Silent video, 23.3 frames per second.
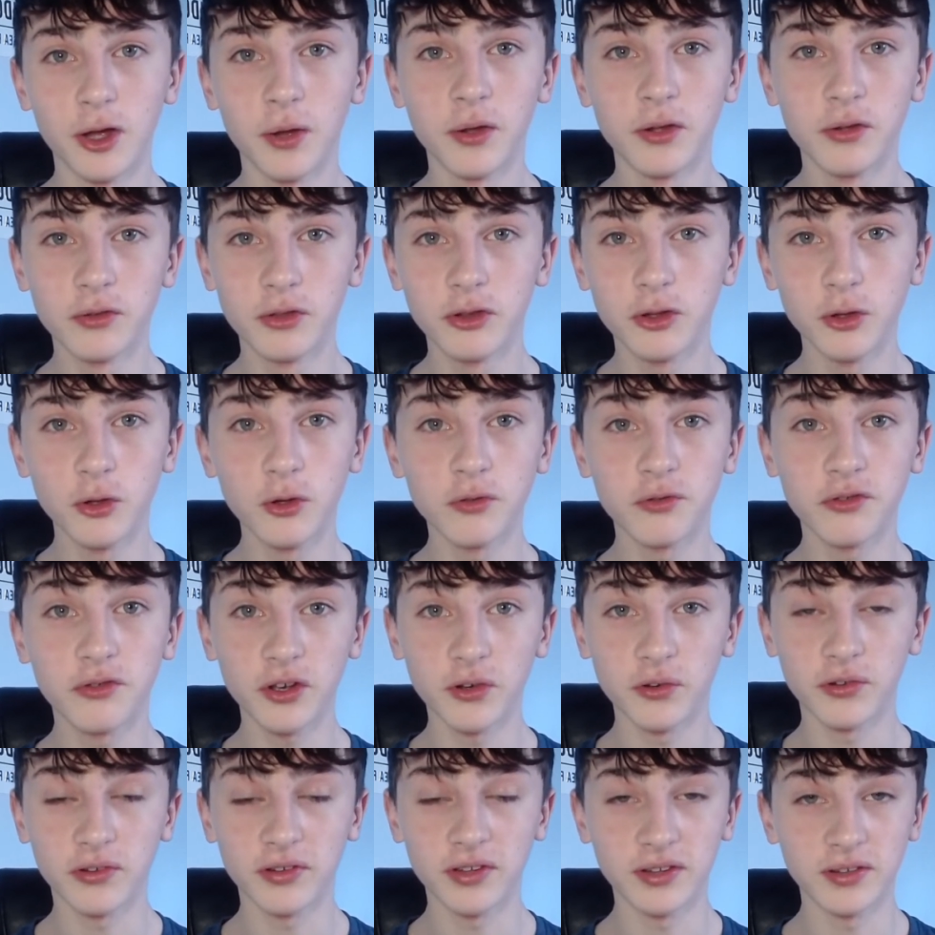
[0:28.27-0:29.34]
two of
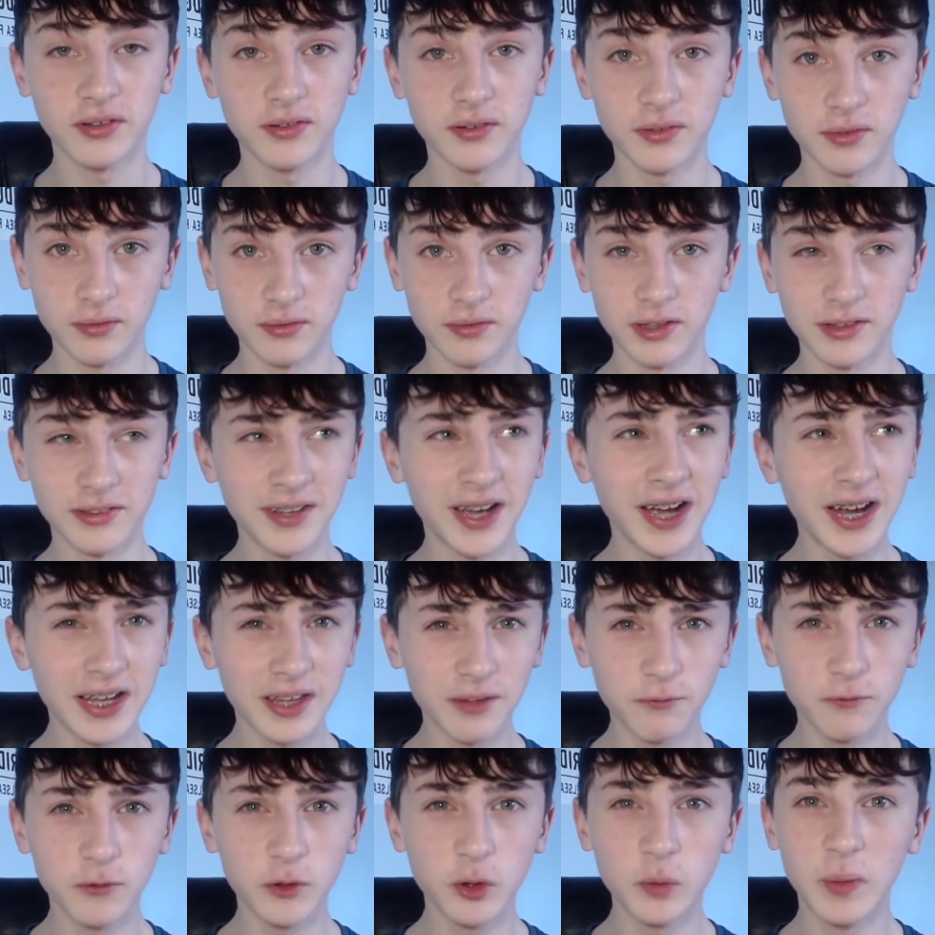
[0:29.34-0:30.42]
Chelsea's attacking
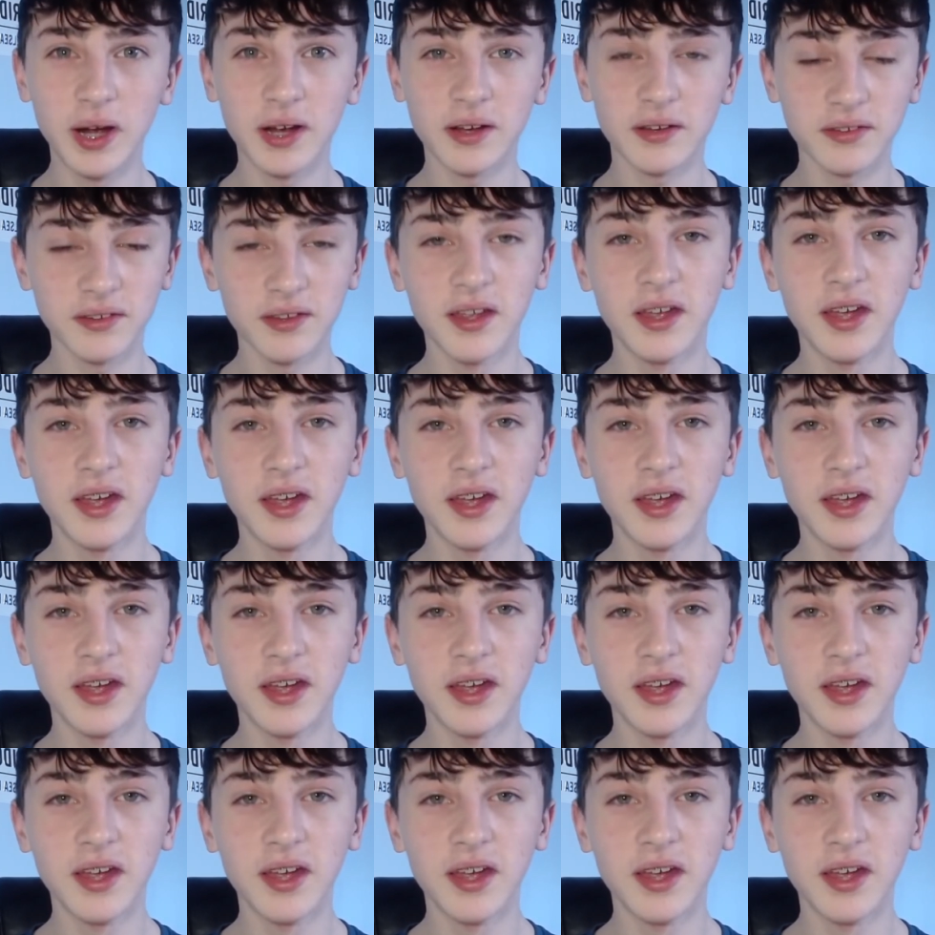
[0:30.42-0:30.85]
fullbacks.